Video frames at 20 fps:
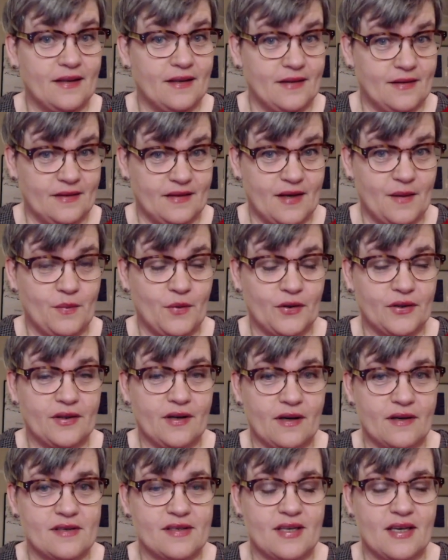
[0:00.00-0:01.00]
Their
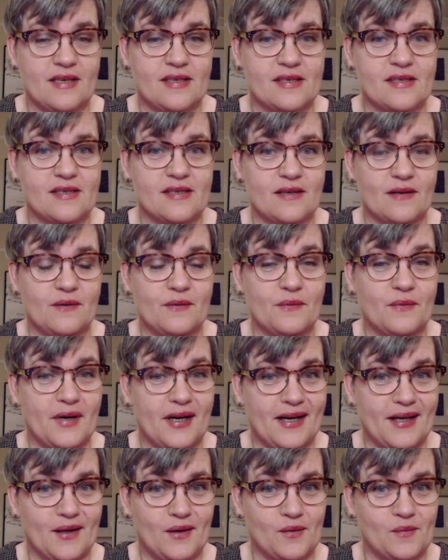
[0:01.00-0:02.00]
podcast is
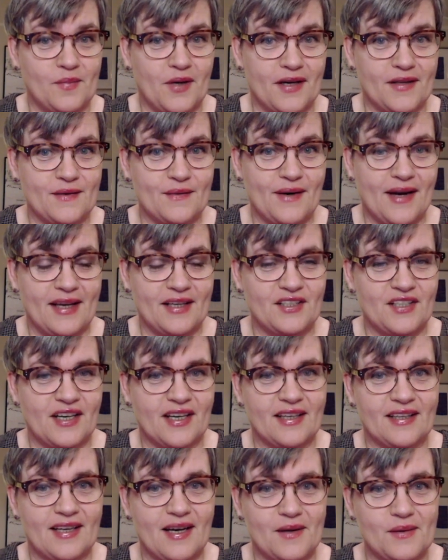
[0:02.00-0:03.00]
really good, by the way. Check
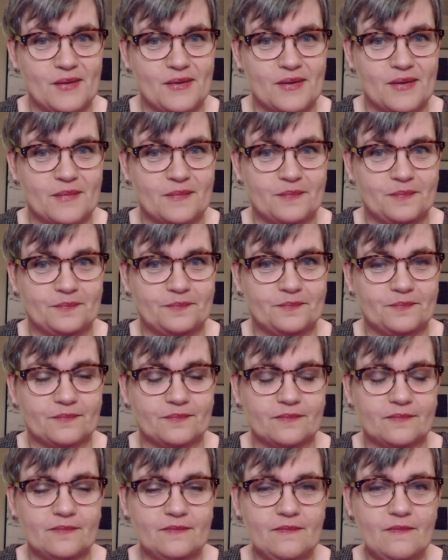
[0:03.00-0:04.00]
it out.
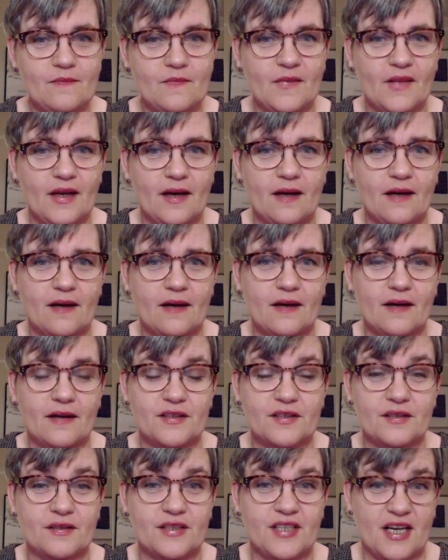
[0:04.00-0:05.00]

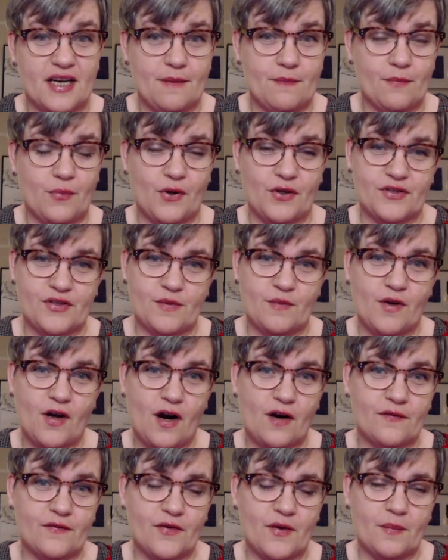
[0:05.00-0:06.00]
She bought some
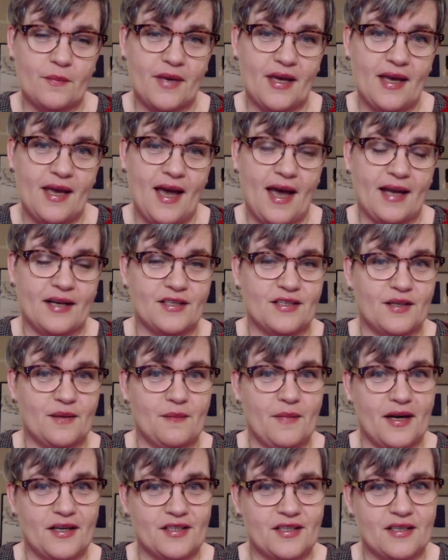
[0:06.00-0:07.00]
yarn from me and she
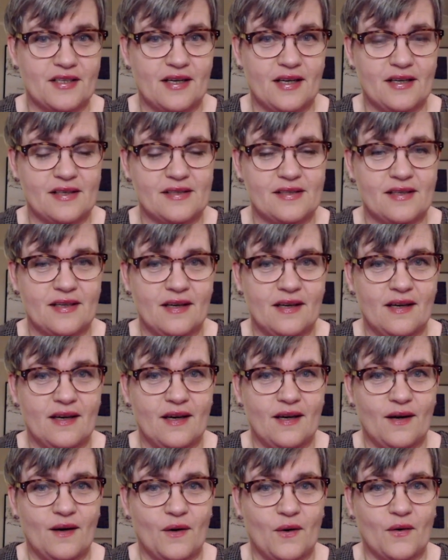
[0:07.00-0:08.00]
mentioned it
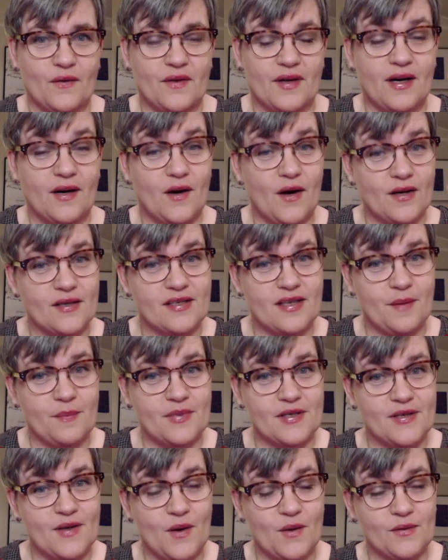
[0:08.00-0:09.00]
on their last
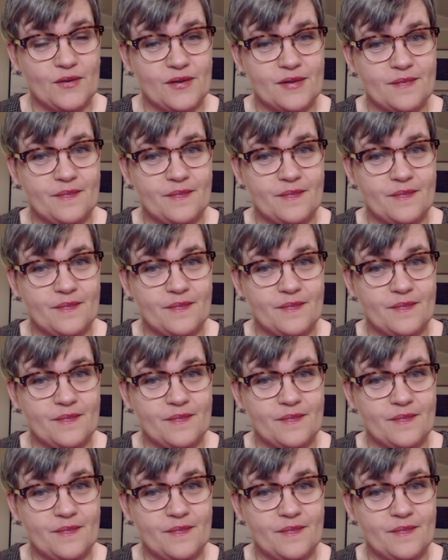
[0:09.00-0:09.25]
episode.